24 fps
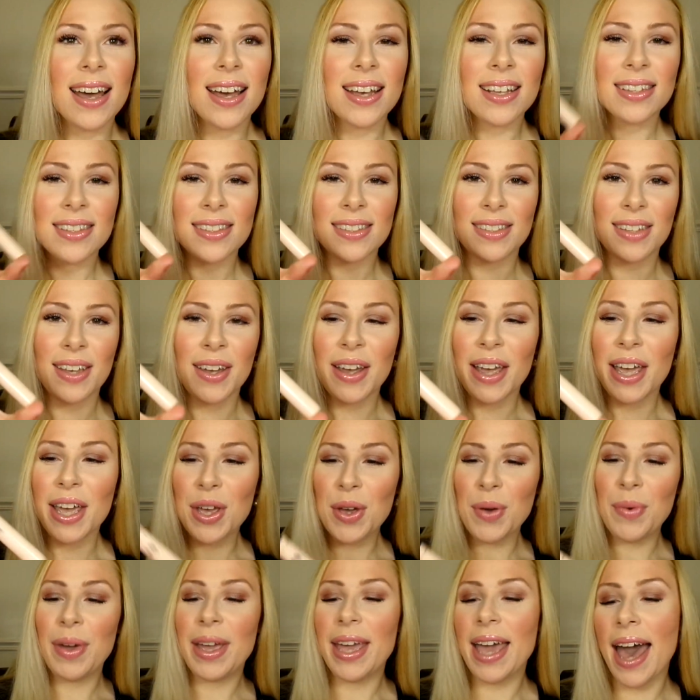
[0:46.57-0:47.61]
So here
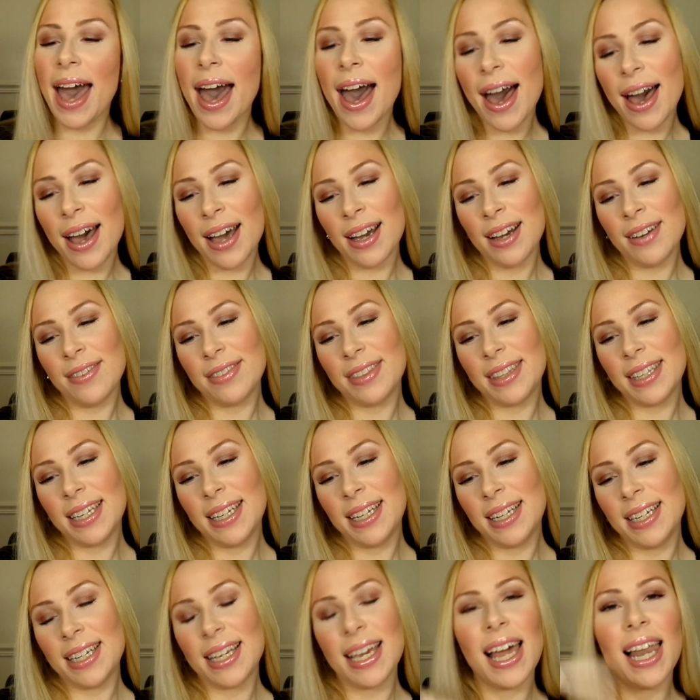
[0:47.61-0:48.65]
we have
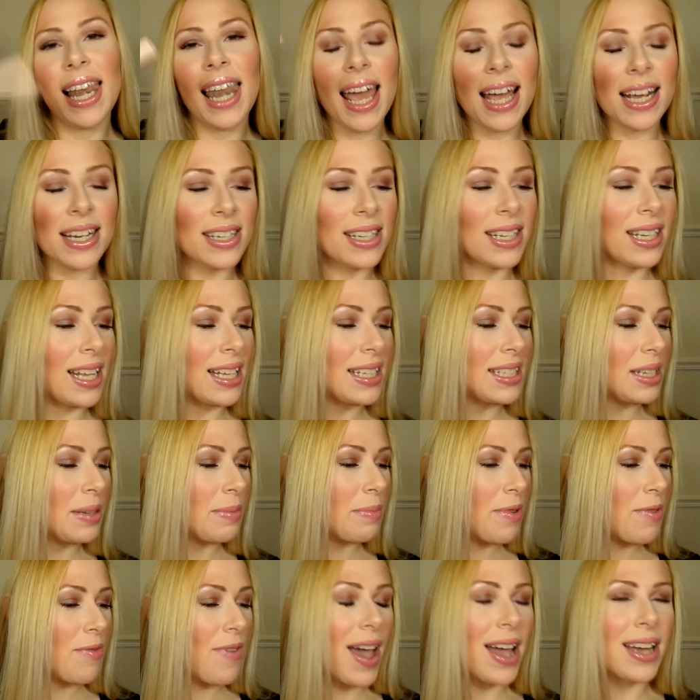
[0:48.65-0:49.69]
the Collection Lasting
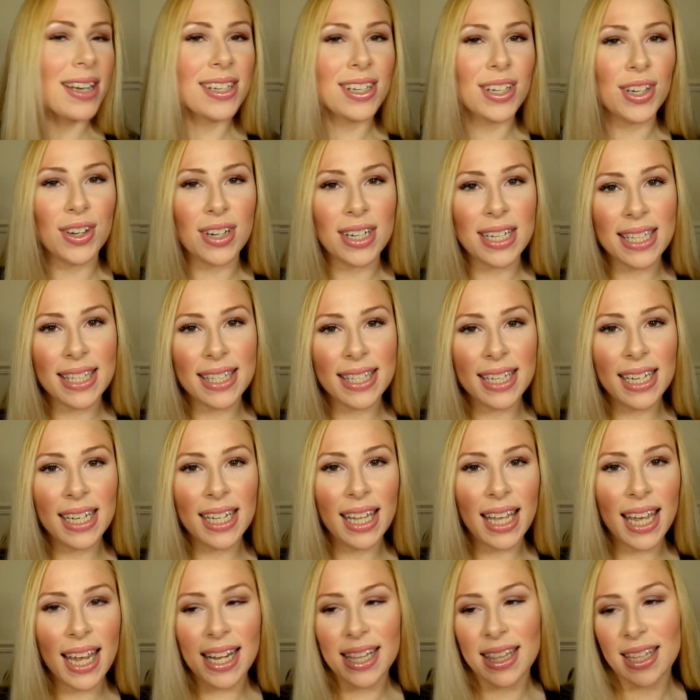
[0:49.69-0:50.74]
Perfection Concealer
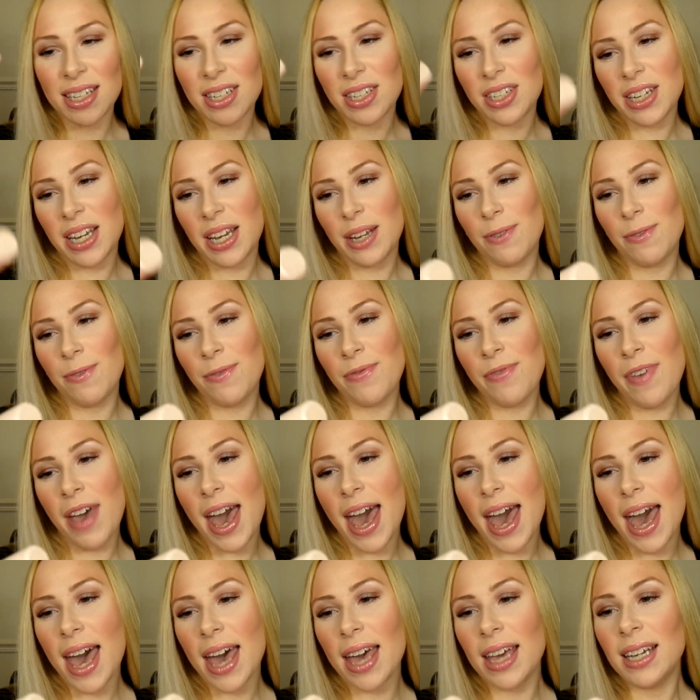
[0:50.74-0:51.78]
in the shade
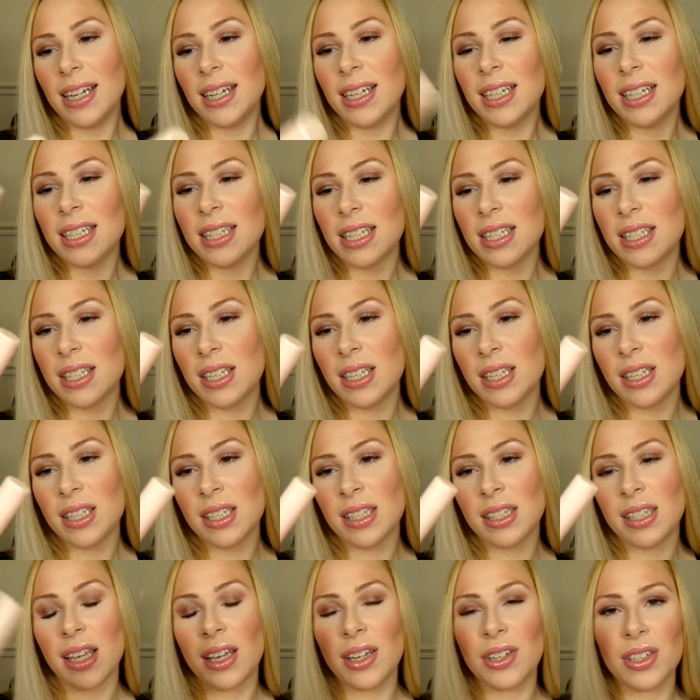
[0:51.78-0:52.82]
Fair. This
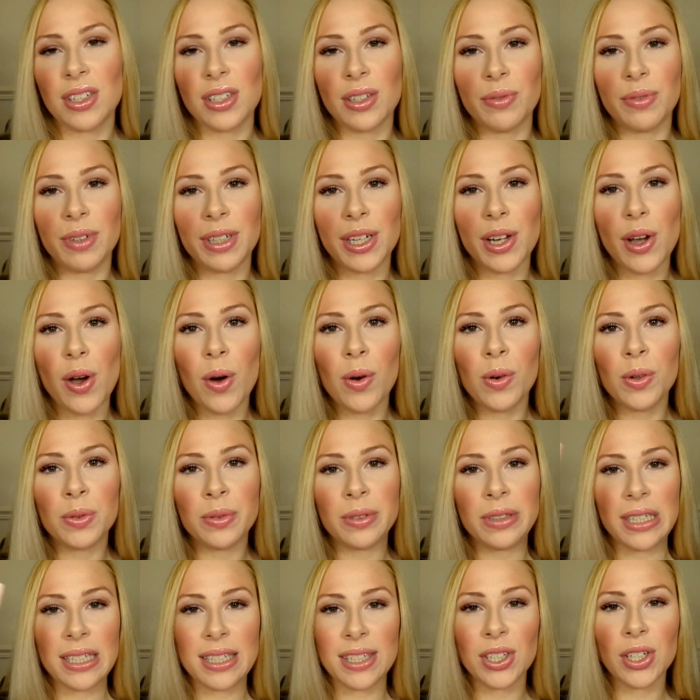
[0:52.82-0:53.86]
is just a really old one.
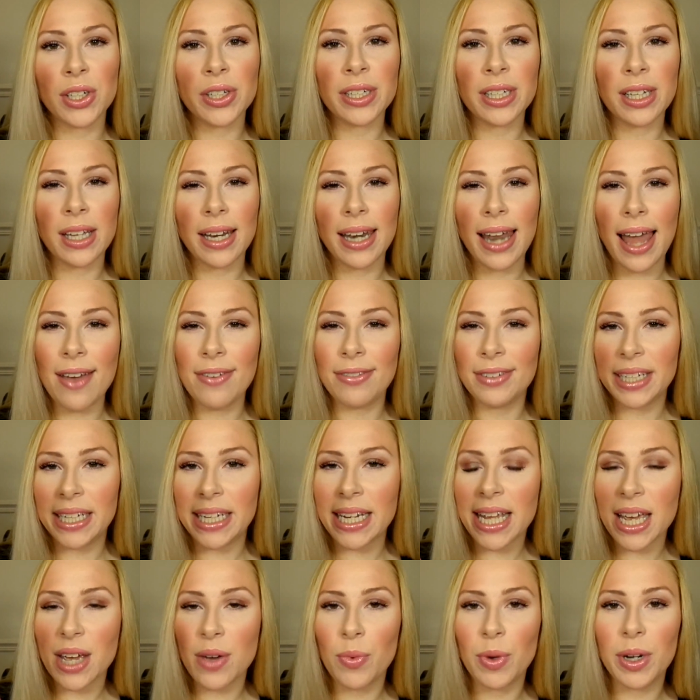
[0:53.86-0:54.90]
There's not a lot left in
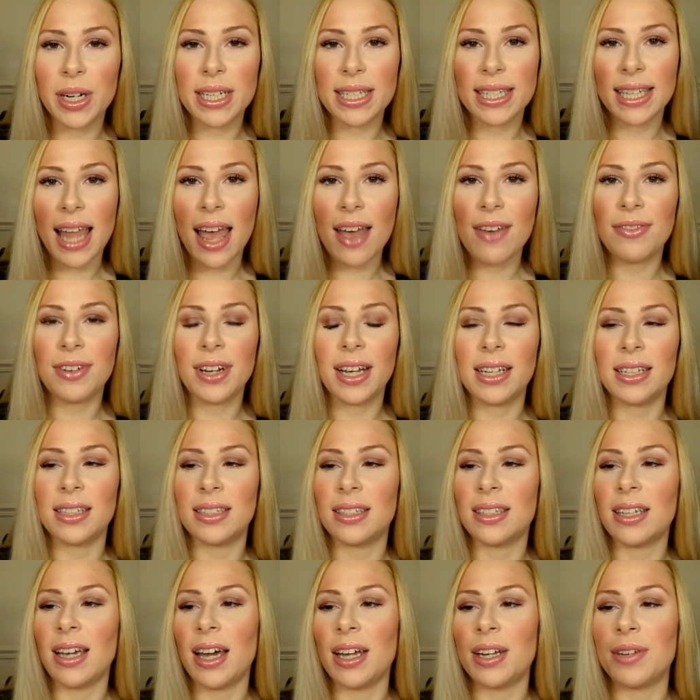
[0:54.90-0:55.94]
here. What is left has
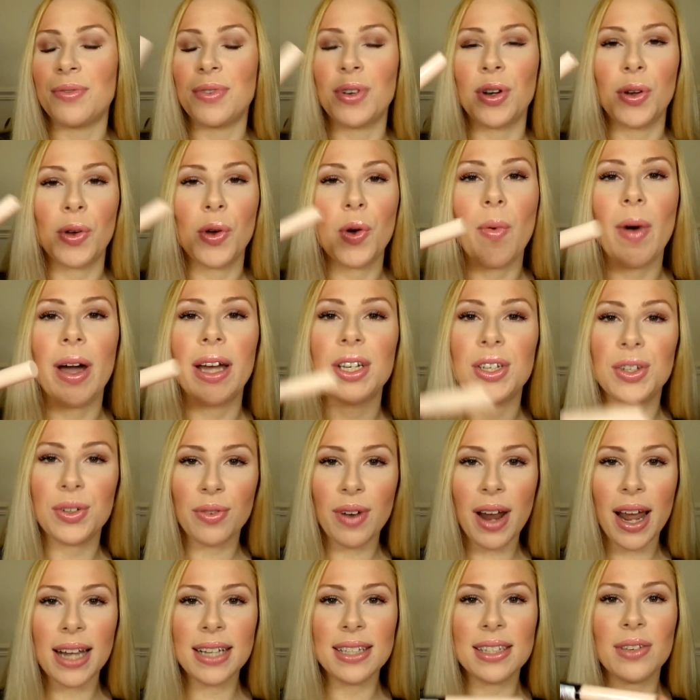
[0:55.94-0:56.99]
kind of gone quite
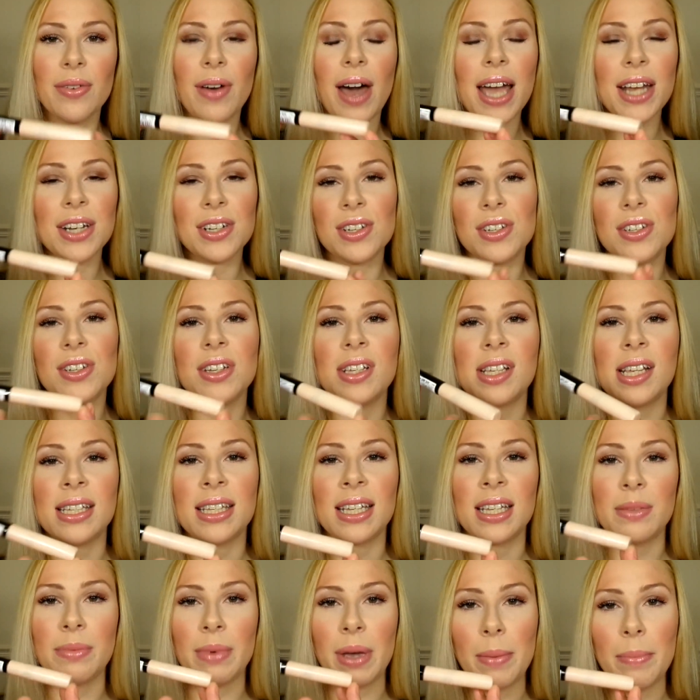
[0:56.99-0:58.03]
dry, so I just use this
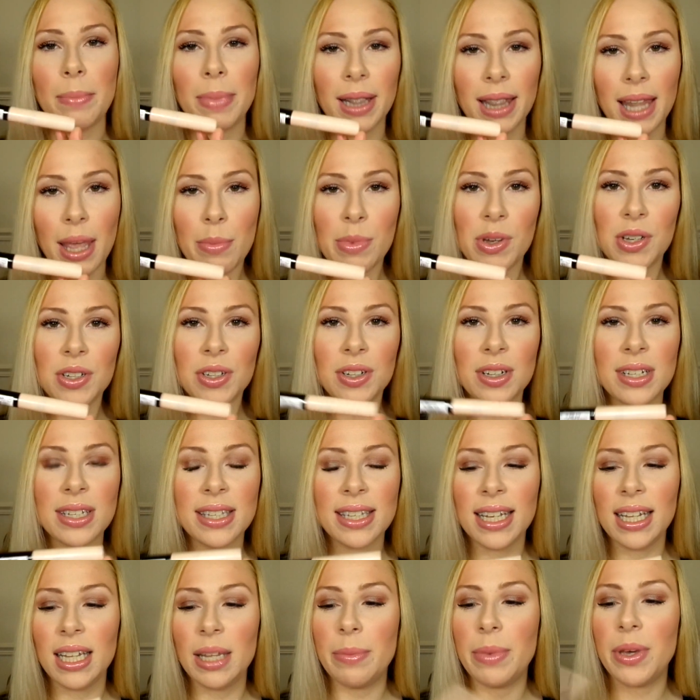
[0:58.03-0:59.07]
as my blemish
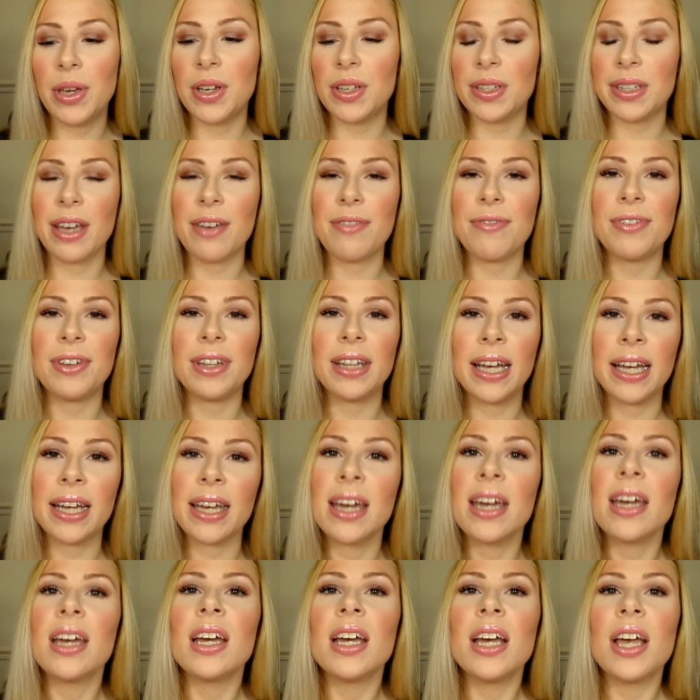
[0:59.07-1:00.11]
concealer because I feel like
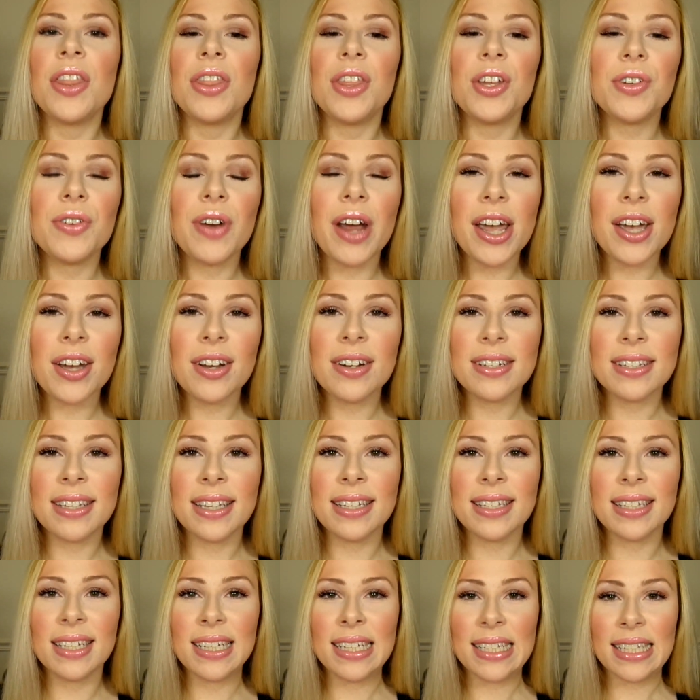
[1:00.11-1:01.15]
the dry
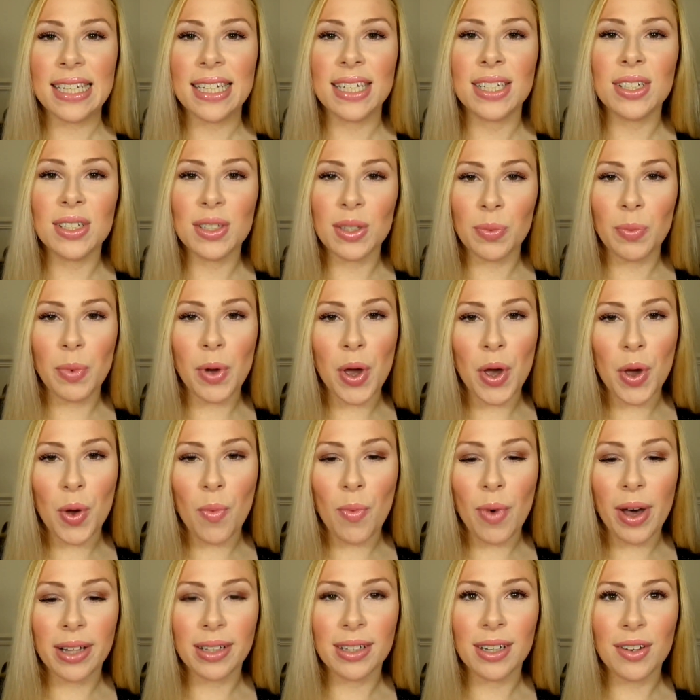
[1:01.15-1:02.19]
consistency does work
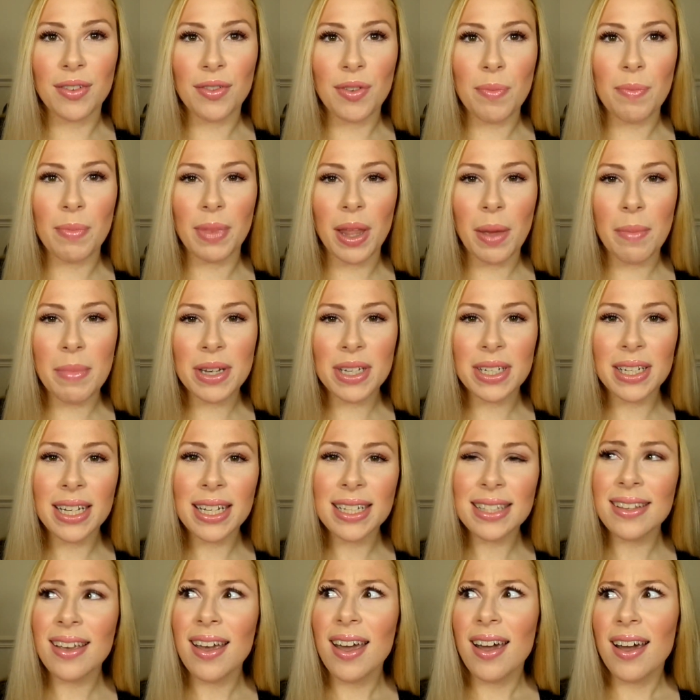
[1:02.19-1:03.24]
well over
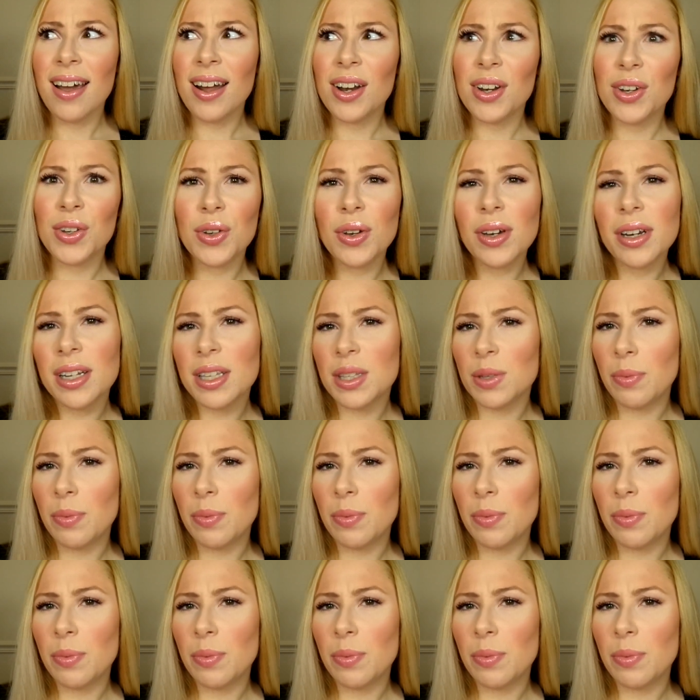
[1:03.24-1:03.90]
blemishes, not as